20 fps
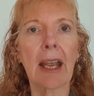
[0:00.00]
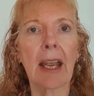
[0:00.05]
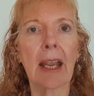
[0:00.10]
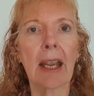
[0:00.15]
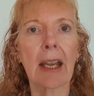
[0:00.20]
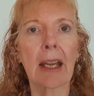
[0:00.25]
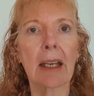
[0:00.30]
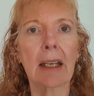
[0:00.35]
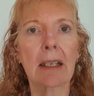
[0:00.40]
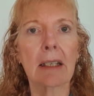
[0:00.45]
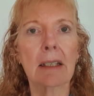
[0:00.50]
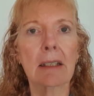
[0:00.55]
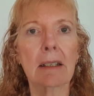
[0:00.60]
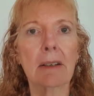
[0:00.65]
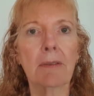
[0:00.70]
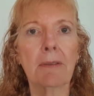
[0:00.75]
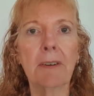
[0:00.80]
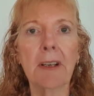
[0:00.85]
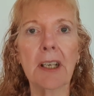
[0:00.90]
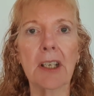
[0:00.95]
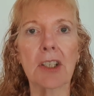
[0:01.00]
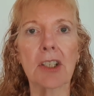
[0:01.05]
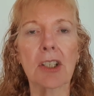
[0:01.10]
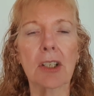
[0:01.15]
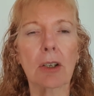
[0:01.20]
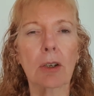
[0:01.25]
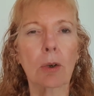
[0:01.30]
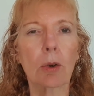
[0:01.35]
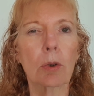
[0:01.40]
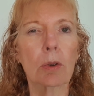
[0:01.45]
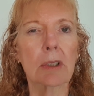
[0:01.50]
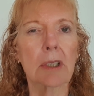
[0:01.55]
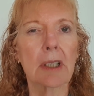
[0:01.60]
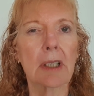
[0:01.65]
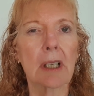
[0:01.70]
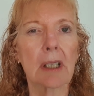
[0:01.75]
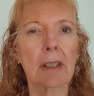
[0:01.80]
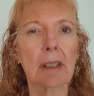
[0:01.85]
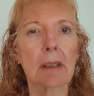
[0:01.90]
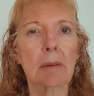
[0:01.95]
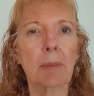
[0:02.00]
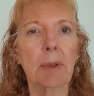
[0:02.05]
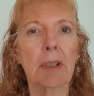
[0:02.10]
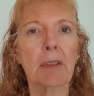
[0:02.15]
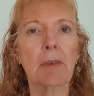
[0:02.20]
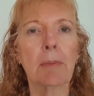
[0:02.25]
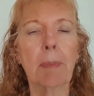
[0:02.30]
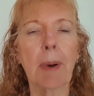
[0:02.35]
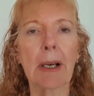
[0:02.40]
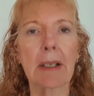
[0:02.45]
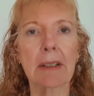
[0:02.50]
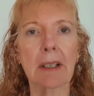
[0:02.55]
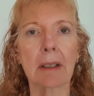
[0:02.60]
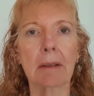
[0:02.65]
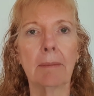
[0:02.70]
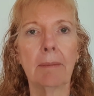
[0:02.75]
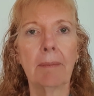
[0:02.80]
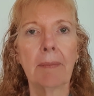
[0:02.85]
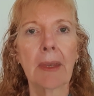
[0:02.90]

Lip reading: and fish cooked in a little bit of butter.